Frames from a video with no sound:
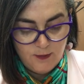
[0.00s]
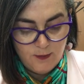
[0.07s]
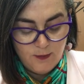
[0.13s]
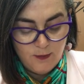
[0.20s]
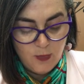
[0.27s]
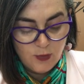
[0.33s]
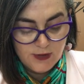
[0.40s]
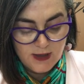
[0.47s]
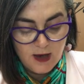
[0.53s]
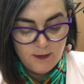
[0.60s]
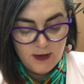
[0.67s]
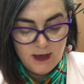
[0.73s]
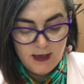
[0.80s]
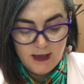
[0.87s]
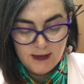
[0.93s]
Most
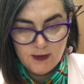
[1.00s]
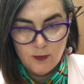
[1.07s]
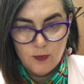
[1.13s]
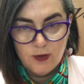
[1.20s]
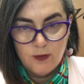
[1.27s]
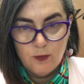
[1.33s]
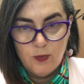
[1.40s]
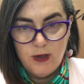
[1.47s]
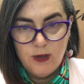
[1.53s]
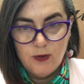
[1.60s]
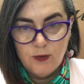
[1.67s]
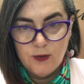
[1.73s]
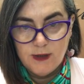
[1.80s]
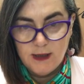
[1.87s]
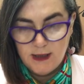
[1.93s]
commonly is the one we
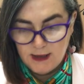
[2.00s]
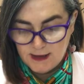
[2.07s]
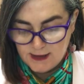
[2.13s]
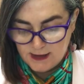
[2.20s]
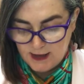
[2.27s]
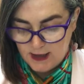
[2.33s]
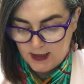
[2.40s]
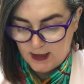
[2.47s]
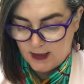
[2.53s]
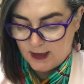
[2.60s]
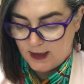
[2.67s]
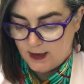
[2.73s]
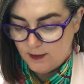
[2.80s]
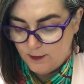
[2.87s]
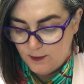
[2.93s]
use is the
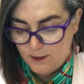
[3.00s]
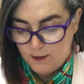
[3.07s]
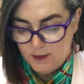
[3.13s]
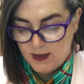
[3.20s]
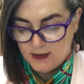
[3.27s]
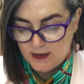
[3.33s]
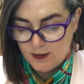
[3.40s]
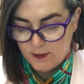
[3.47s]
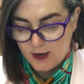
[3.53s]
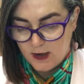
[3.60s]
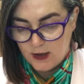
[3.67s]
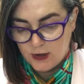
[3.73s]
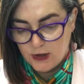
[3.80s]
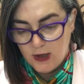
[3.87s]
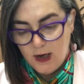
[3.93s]
medium
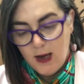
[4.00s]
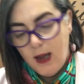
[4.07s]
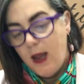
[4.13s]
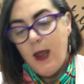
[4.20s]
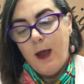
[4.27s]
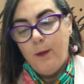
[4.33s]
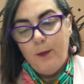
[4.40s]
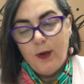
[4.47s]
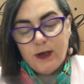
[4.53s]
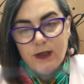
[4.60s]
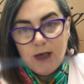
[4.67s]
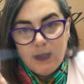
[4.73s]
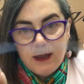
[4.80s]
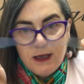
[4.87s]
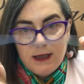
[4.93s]
arch.
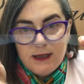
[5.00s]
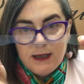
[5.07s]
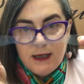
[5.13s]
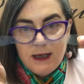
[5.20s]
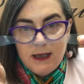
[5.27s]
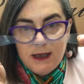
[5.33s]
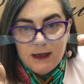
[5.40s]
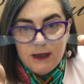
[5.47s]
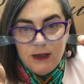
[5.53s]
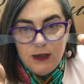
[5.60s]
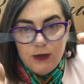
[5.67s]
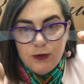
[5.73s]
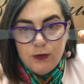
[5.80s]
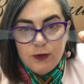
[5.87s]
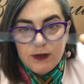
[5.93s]
But this is
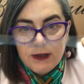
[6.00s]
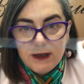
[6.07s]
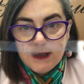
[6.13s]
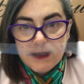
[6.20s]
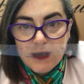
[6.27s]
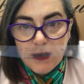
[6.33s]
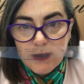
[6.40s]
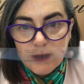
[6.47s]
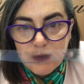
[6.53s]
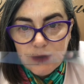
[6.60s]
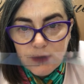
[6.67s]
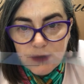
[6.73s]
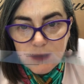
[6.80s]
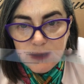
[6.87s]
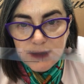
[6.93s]
used, and it's got
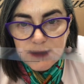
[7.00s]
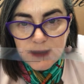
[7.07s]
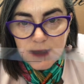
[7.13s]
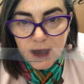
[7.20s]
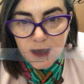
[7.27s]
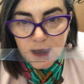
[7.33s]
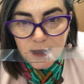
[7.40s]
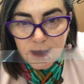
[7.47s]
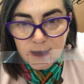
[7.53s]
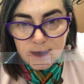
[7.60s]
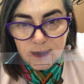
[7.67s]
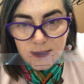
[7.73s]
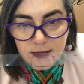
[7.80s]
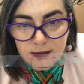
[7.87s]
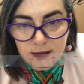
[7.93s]
all these guides
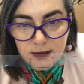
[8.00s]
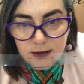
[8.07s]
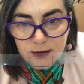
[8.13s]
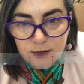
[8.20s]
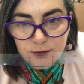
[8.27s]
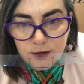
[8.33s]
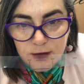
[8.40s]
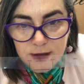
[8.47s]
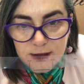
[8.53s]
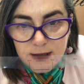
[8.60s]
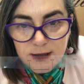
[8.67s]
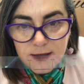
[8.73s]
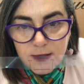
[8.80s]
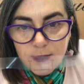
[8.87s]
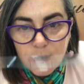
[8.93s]
on it. I don't know if you can see
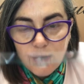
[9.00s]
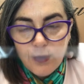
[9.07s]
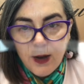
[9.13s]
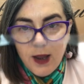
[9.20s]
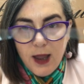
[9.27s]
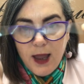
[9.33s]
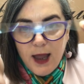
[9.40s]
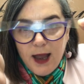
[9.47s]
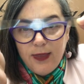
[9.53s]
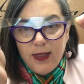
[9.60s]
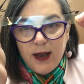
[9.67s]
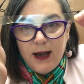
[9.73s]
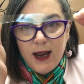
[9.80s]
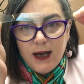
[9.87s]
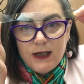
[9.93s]
it. There you go. And
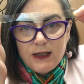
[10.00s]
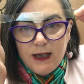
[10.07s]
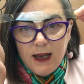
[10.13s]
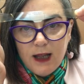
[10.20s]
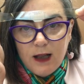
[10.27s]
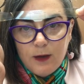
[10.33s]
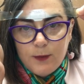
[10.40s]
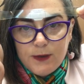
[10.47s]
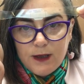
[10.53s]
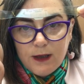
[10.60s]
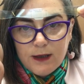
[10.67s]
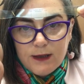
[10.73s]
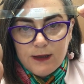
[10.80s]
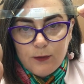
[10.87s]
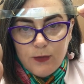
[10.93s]
that actually helps
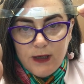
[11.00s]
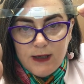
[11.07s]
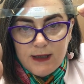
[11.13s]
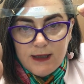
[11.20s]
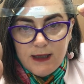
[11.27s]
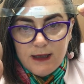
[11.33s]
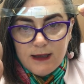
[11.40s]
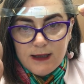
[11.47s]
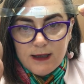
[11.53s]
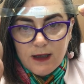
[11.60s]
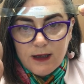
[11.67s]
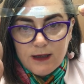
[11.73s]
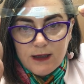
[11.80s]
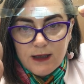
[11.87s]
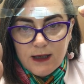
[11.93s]
us. We stick this
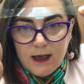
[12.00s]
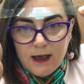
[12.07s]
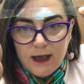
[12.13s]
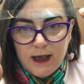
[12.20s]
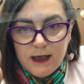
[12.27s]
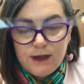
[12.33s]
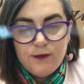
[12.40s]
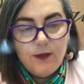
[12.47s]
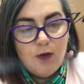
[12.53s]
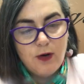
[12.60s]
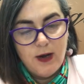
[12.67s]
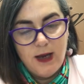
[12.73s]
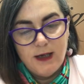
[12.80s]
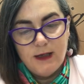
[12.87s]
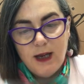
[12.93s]
onto the client's
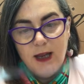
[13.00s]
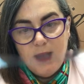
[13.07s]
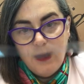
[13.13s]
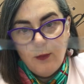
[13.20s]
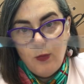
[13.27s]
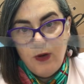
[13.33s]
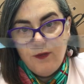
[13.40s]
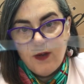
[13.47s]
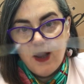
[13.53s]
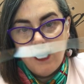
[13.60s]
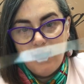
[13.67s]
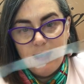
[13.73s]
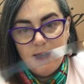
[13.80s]
forehead. We've got